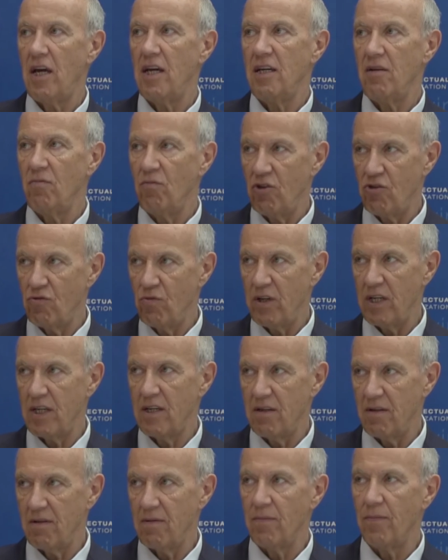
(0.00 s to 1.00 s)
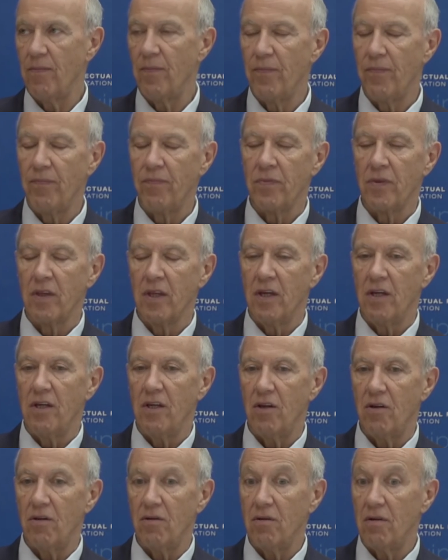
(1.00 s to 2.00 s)
in which we can,
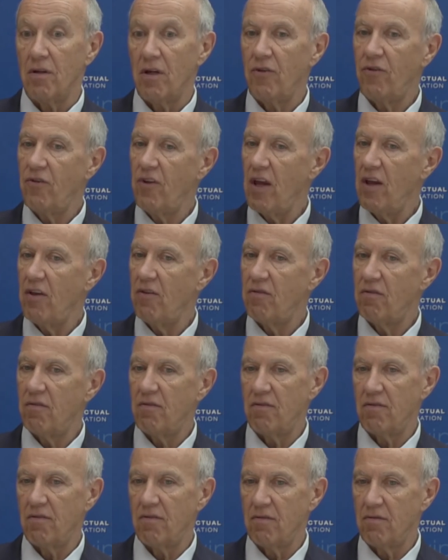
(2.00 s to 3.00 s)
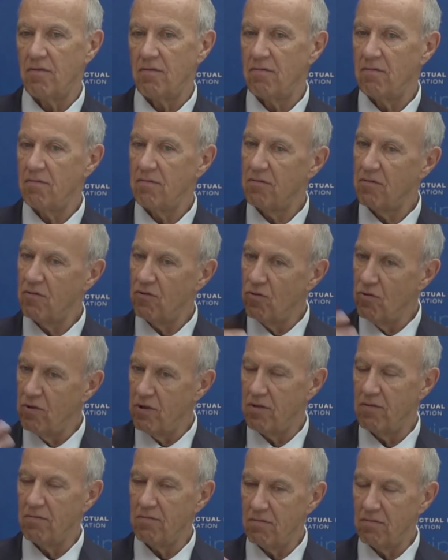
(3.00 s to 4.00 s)
you know, assess
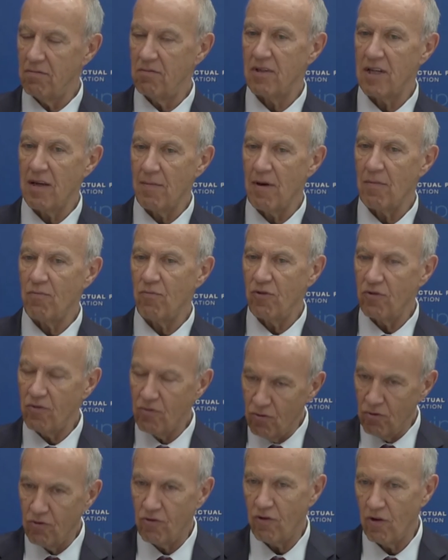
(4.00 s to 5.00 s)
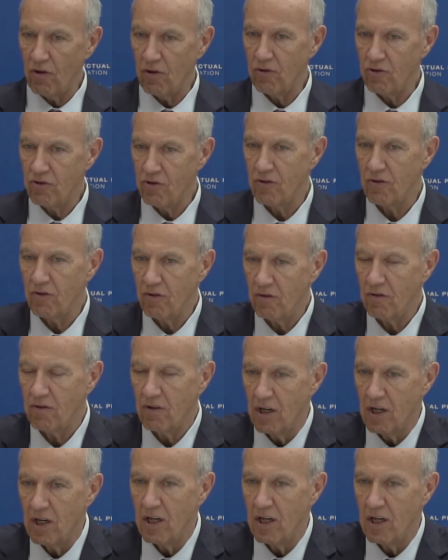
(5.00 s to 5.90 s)
good, come up with good solutions